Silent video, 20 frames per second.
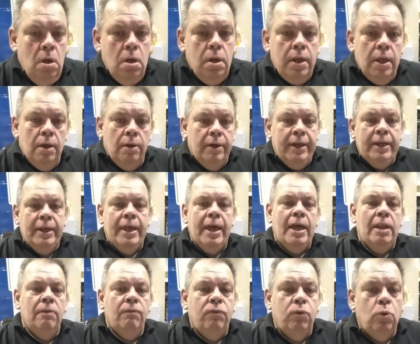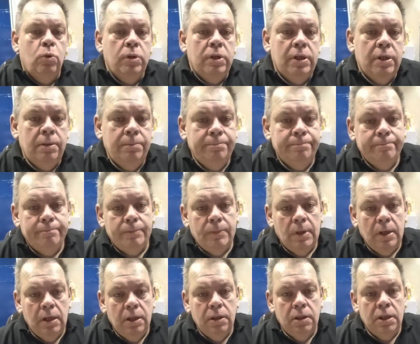Now in California,
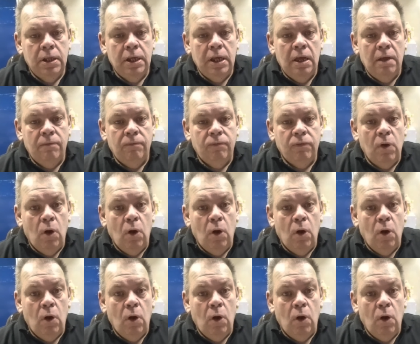they have